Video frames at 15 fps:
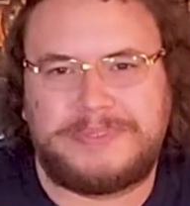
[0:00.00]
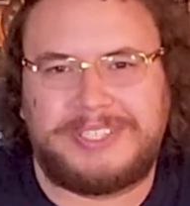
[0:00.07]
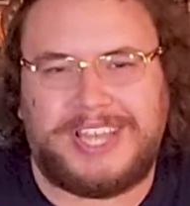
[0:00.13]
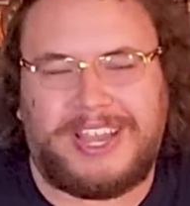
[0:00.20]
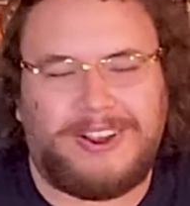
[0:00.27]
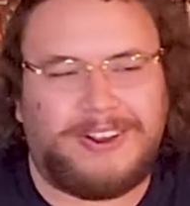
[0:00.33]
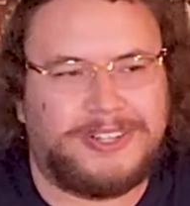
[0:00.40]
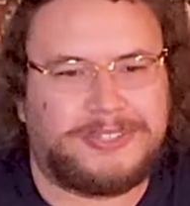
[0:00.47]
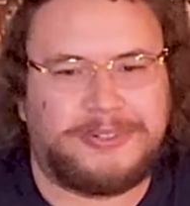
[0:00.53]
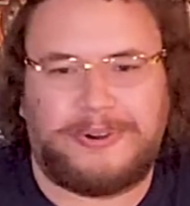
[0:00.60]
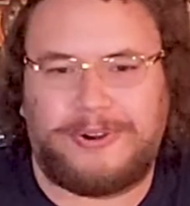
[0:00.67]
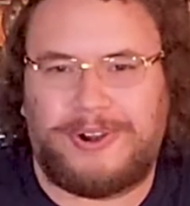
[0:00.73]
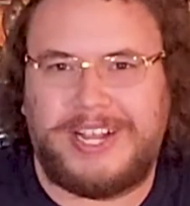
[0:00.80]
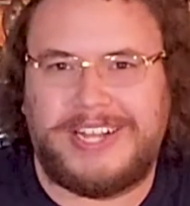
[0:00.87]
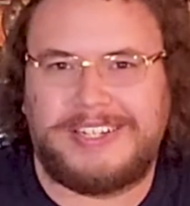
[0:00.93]

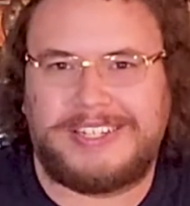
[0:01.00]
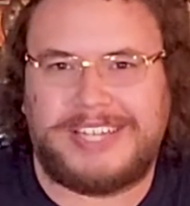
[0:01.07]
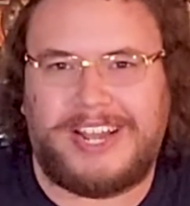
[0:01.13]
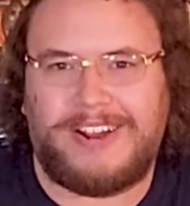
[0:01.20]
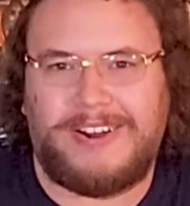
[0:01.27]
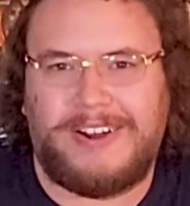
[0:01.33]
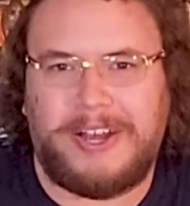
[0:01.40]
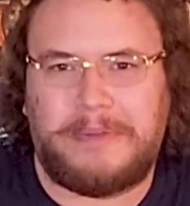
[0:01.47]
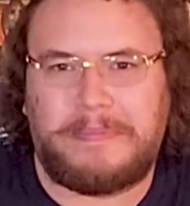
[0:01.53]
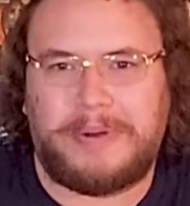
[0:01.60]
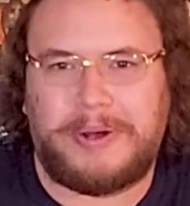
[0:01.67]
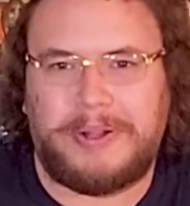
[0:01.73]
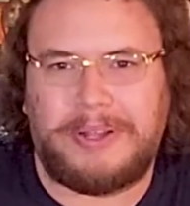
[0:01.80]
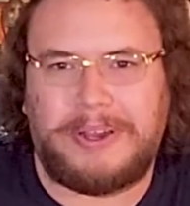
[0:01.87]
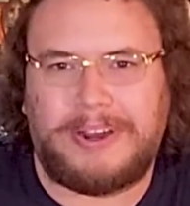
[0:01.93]
territory and tearing up
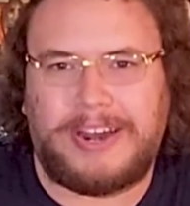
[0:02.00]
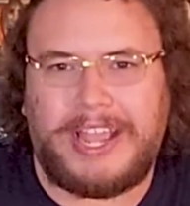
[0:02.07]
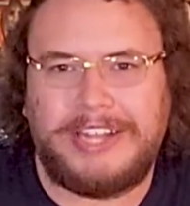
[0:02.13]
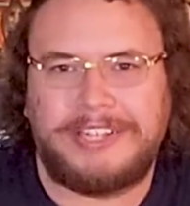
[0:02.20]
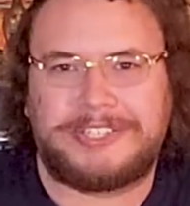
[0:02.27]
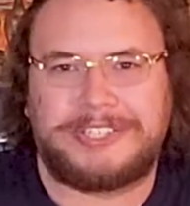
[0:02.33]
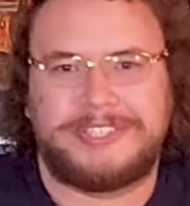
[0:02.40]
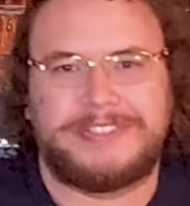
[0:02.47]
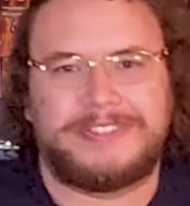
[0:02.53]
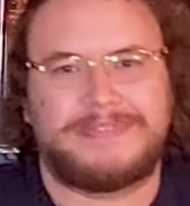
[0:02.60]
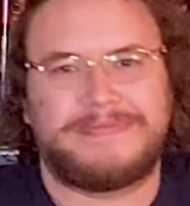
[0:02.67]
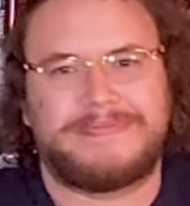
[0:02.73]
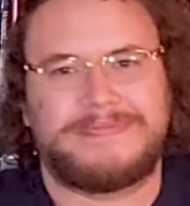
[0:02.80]
all our ancient...